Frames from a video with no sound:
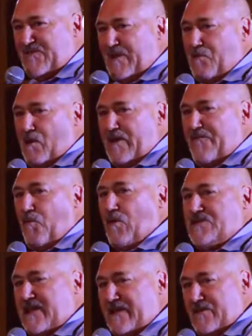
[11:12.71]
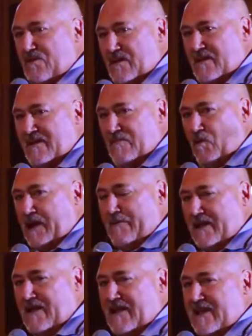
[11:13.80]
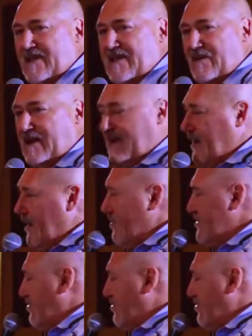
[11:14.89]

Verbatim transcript: February 14th. Why do I? I always